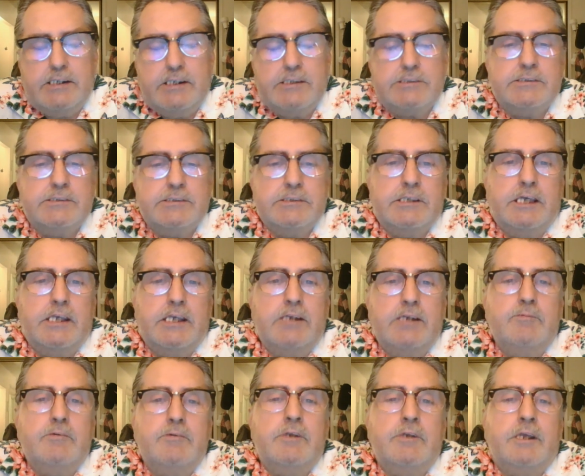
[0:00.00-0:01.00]
it's
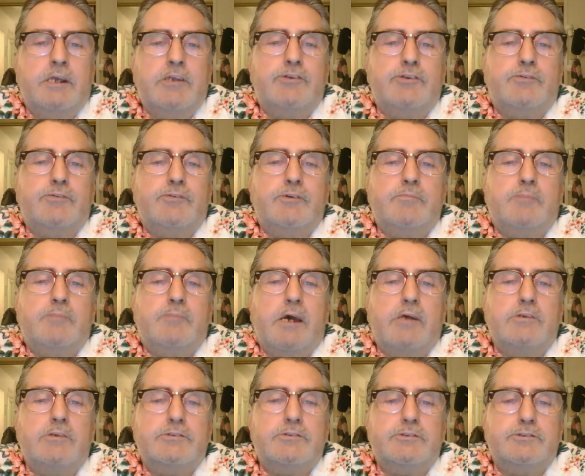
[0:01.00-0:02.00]
93
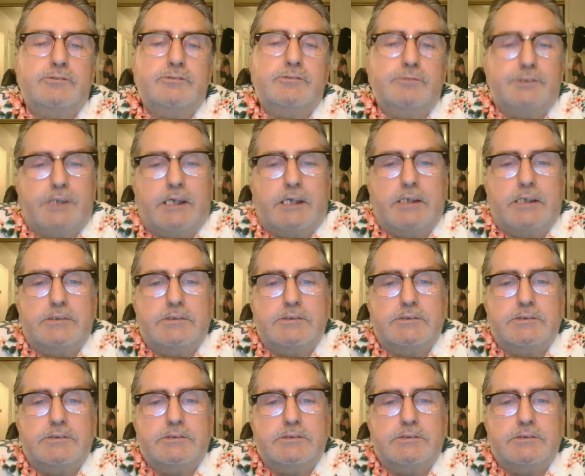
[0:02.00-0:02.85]
miles 2 seconds.